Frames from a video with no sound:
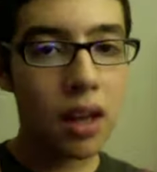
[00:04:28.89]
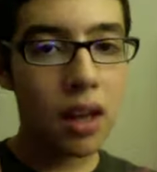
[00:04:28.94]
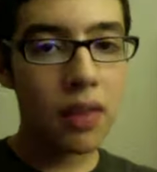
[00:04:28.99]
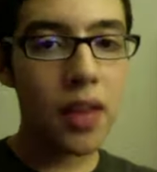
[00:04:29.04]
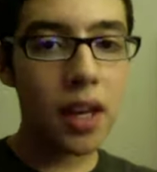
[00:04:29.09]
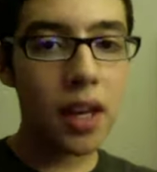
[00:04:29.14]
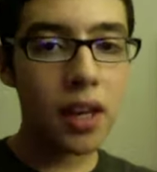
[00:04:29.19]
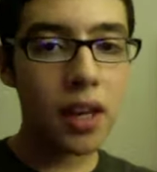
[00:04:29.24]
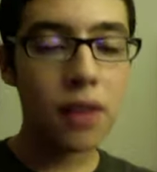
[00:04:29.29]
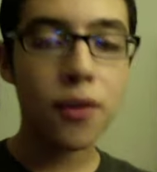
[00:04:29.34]

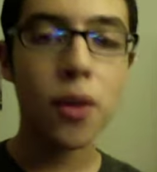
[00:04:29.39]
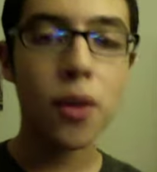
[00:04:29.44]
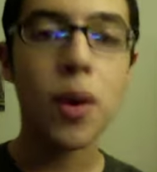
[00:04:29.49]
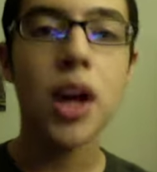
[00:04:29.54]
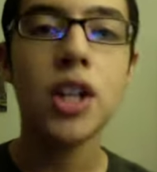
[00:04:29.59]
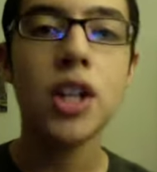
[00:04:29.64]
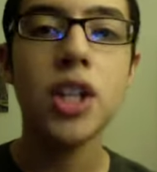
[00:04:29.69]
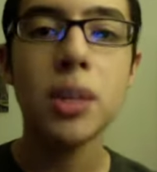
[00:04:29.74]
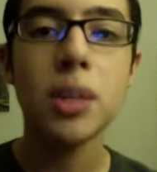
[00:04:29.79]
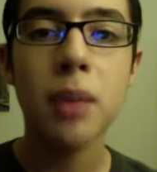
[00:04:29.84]
Thank you for
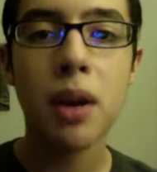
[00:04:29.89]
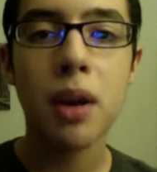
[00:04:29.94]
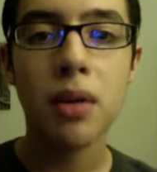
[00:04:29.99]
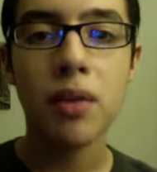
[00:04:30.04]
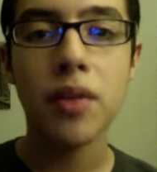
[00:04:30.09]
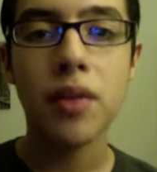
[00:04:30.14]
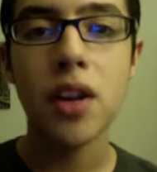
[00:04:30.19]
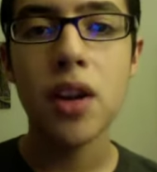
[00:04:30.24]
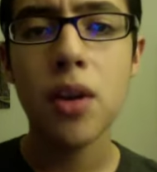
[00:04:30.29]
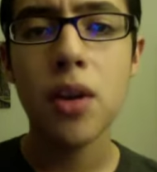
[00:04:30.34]
watching my
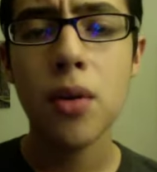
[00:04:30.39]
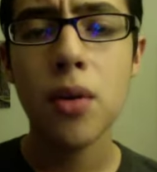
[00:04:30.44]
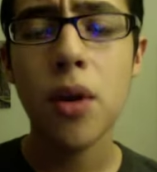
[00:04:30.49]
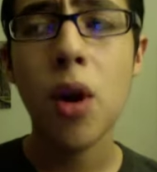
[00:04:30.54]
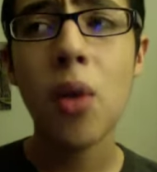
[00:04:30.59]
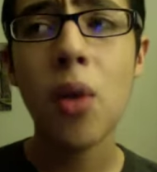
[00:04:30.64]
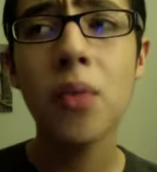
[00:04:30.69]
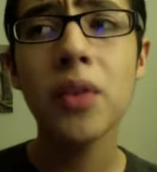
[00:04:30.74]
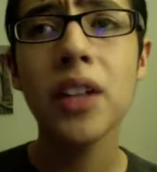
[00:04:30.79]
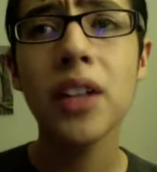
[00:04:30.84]
review.
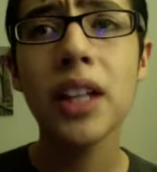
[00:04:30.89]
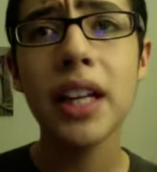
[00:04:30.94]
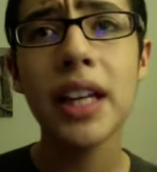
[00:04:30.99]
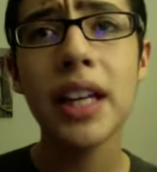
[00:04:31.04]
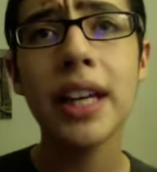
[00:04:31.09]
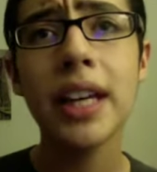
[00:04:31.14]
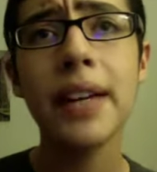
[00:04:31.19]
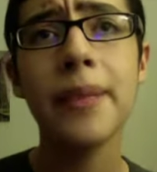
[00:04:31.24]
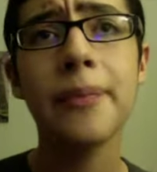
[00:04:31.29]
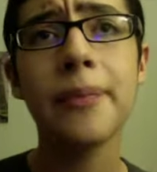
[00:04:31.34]

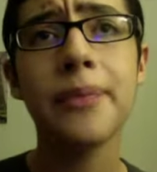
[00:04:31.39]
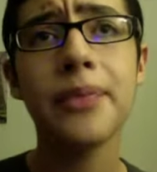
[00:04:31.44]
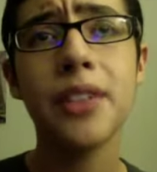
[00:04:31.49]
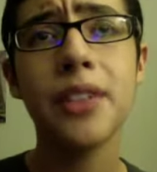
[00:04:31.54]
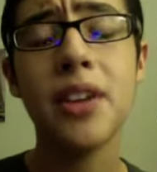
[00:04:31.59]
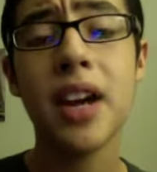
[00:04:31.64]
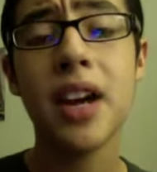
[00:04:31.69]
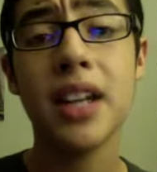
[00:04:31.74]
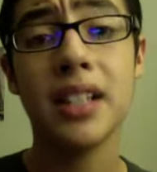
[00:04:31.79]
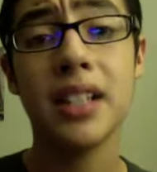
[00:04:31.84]
Hopefully
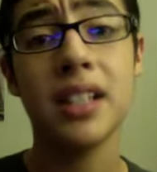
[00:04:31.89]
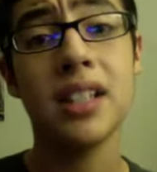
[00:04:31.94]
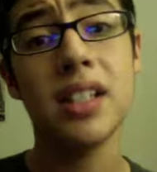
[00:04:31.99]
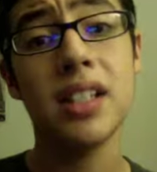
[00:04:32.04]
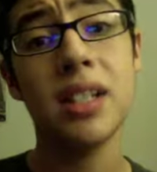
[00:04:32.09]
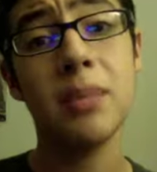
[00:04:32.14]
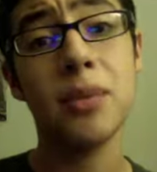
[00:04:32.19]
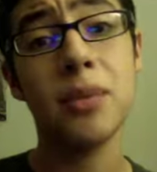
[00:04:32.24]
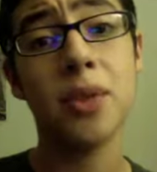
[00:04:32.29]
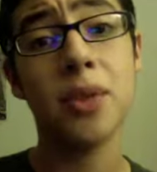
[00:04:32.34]
you guys can
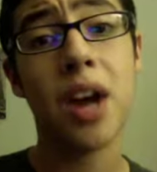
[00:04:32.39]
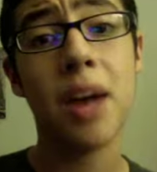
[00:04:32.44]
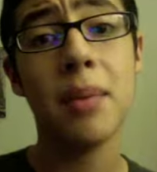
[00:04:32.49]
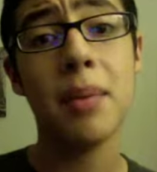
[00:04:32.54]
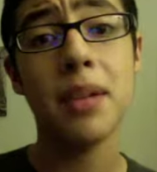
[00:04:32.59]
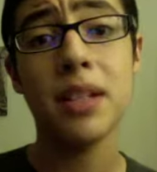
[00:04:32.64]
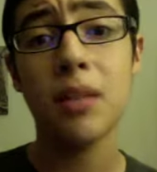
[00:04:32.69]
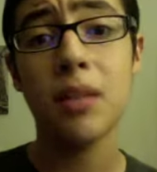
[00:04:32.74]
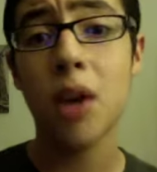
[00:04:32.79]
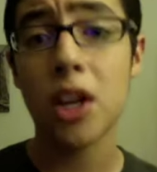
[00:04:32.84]
subscribe
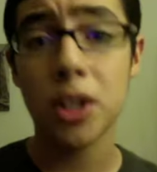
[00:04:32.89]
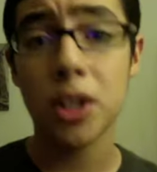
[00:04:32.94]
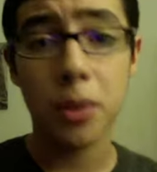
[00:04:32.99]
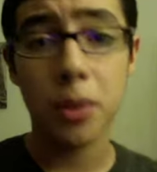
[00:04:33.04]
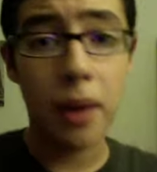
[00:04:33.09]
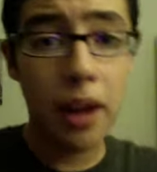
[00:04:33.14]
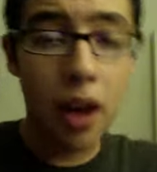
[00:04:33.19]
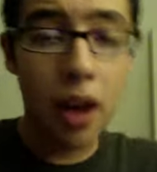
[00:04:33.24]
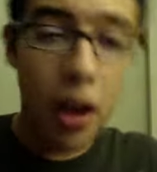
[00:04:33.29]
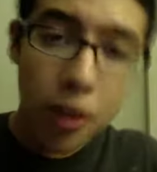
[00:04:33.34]
and watch
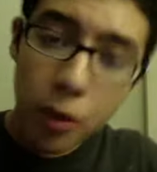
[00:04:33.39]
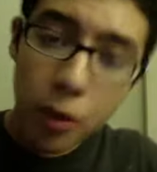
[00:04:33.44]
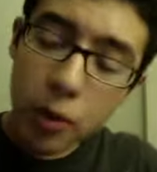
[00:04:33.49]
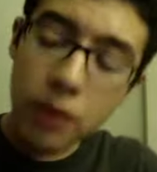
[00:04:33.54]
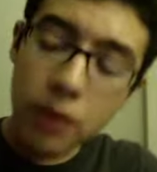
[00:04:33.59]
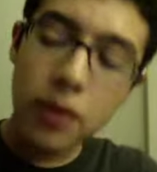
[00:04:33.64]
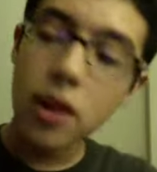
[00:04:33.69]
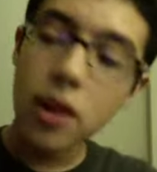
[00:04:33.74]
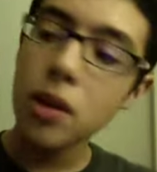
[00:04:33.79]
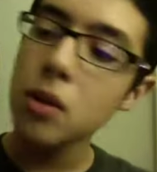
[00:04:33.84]
my other
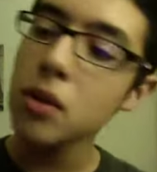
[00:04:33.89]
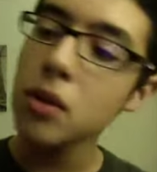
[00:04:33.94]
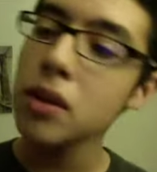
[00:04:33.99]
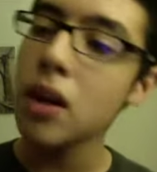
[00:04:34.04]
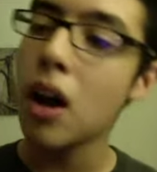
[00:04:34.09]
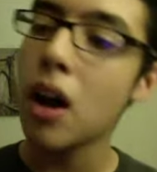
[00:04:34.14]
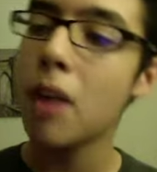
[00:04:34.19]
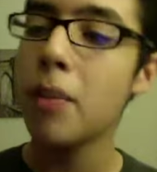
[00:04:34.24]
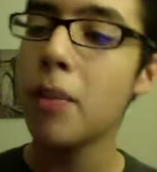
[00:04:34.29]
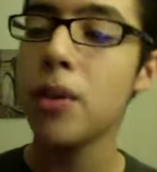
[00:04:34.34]
reviews.
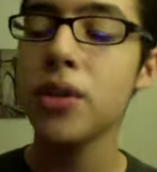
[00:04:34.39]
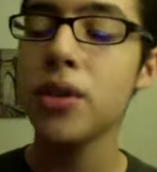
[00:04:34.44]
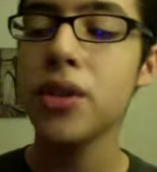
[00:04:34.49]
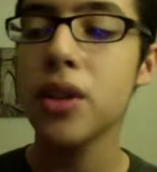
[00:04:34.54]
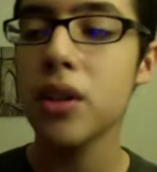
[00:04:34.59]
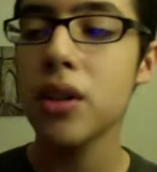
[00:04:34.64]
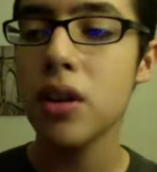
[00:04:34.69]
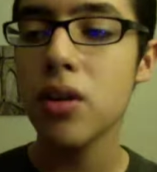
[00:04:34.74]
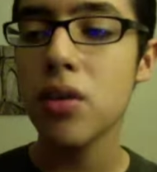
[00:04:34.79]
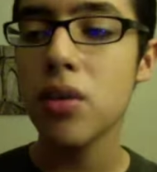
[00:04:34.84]
I'll post a
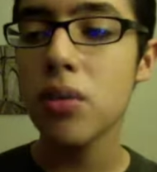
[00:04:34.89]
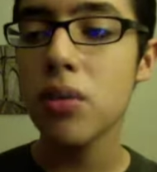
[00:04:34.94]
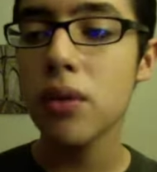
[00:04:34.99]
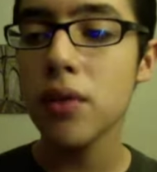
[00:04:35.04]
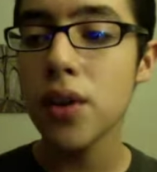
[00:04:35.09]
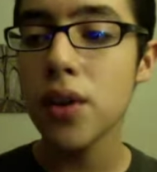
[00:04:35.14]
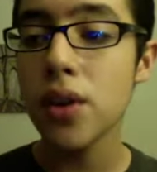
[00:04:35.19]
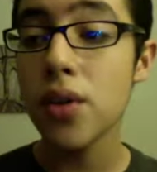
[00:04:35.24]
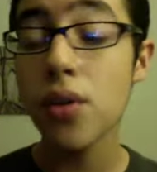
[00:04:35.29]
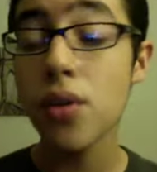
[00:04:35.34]
new
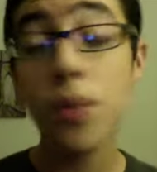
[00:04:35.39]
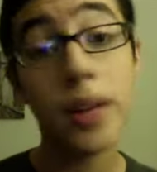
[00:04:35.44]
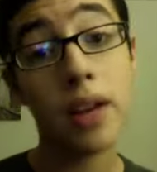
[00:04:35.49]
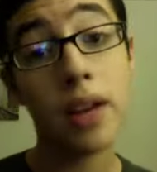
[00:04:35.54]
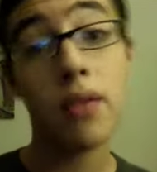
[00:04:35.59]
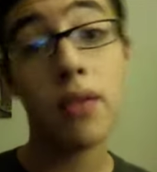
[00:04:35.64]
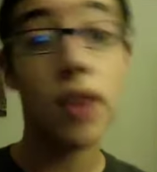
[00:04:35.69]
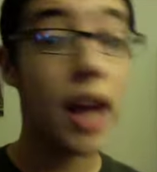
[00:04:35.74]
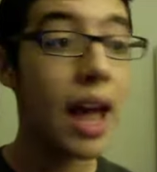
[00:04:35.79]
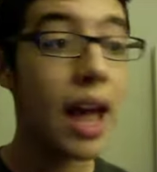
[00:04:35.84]
review
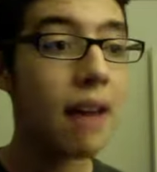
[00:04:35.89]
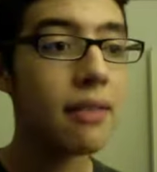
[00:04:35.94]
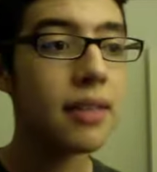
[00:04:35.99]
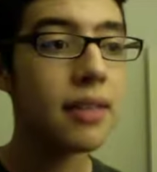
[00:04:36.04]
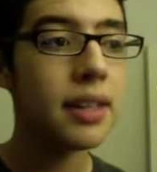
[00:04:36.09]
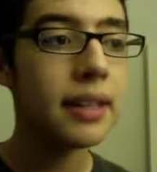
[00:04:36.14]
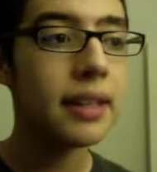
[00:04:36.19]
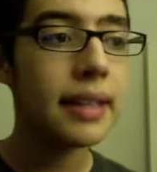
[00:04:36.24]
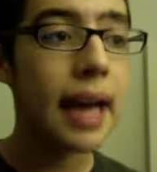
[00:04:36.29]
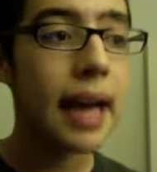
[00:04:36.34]
whenever I have
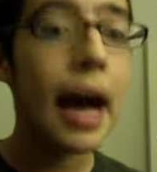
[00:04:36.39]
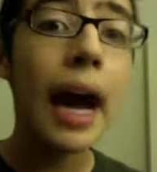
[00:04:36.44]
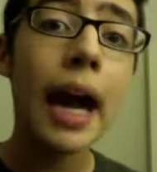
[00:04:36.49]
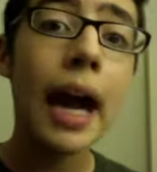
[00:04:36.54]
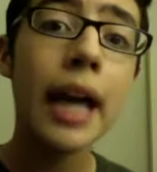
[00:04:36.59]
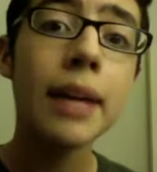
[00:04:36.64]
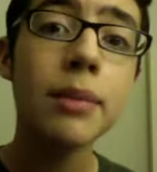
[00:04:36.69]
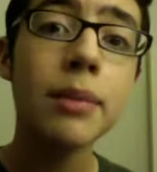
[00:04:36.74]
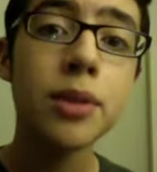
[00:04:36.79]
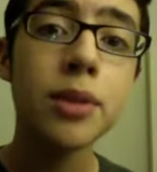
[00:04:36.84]
the
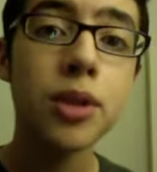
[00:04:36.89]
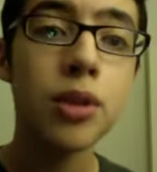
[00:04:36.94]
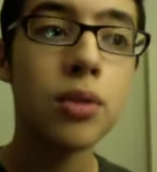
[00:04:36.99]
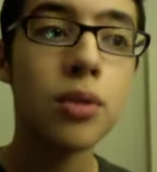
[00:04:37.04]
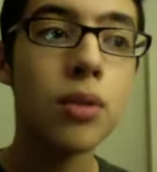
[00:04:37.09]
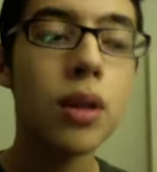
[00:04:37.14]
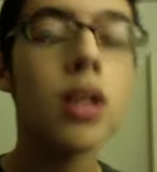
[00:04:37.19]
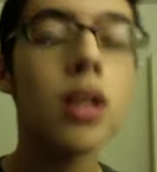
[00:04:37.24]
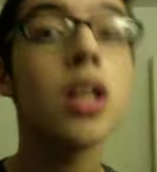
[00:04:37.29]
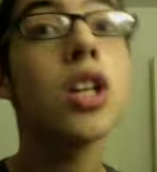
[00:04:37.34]
time to
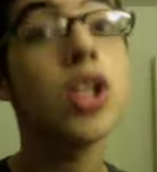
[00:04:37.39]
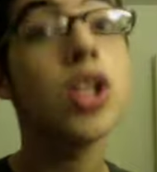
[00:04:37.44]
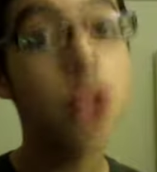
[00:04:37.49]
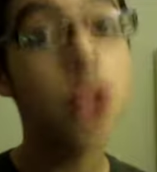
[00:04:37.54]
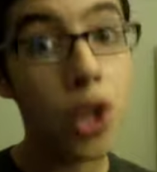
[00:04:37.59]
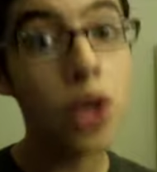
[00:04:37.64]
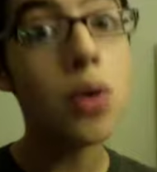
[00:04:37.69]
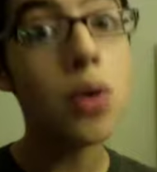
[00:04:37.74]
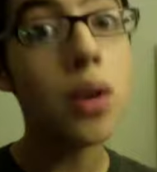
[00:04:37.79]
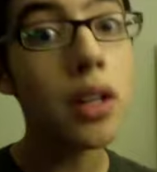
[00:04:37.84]

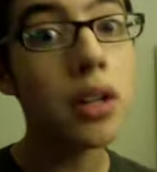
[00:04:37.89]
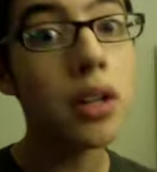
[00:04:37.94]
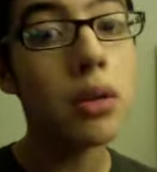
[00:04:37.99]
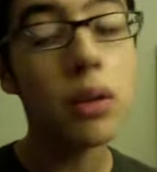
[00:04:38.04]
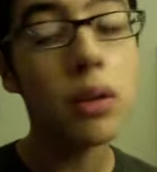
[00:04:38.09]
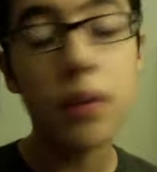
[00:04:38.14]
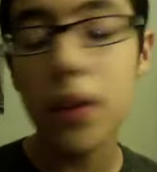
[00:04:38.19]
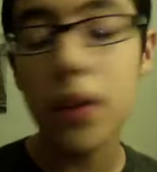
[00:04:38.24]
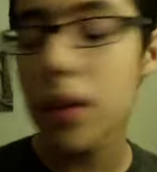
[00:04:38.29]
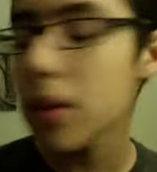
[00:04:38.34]
do a new
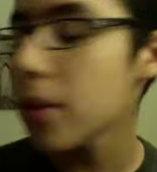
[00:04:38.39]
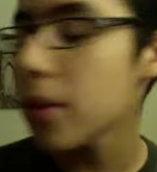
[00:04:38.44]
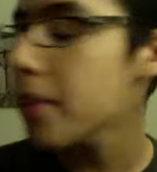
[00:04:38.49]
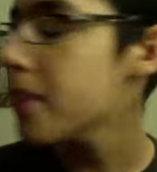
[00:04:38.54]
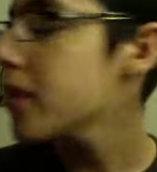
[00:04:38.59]
review.